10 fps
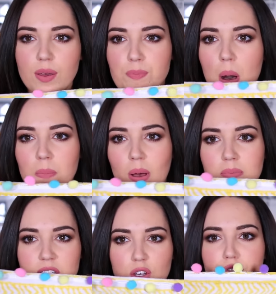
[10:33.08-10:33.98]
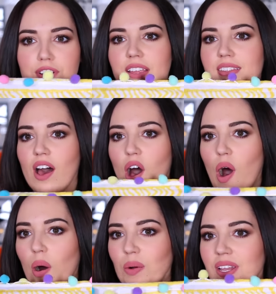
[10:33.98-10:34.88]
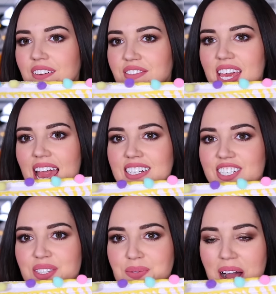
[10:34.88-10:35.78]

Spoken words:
The pom-poms cover the whole of the edge as